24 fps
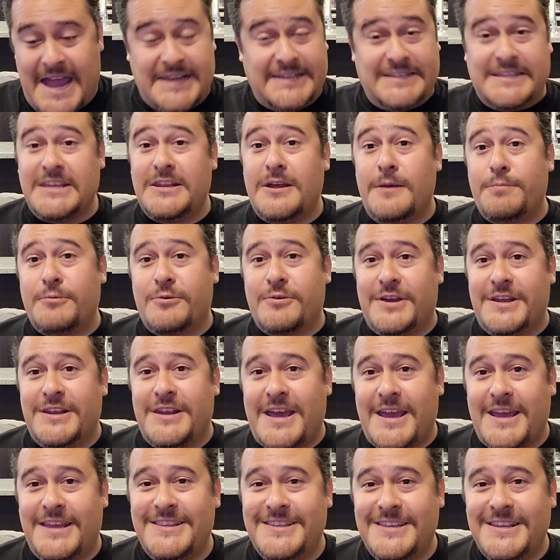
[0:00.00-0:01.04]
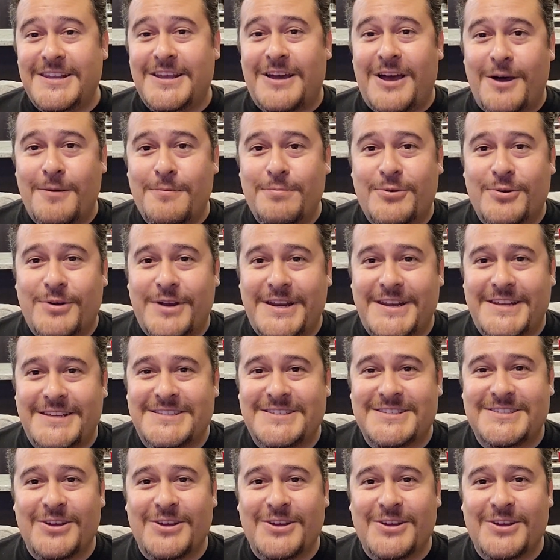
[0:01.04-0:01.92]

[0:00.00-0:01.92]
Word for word: I did upgrade, I did upgrade it.